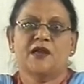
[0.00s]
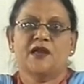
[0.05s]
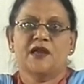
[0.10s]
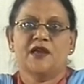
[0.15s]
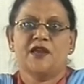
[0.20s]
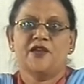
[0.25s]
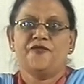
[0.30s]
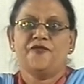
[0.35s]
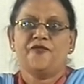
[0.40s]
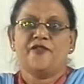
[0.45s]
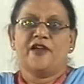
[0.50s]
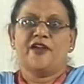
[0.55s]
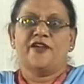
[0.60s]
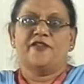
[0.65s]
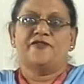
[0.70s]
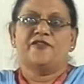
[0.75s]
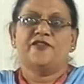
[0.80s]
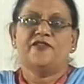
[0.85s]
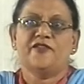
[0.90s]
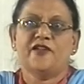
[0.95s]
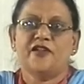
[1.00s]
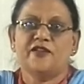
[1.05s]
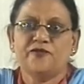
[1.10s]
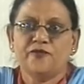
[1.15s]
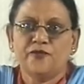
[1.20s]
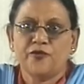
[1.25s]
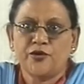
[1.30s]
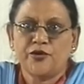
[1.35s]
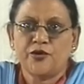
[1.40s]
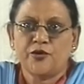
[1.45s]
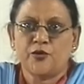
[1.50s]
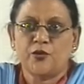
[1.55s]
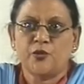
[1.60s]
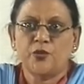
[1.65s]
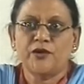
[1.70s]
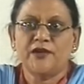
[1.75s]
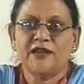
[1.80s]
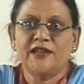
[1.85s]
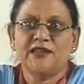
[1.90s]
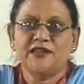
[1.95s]
If everyone would
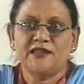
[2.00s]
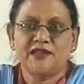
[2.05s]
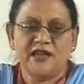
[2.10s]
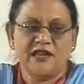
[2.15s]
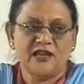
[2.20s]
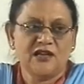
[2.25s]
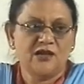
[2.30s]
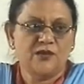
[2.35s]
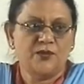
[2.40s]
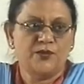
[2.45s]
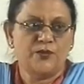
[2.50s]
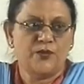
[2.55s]
only think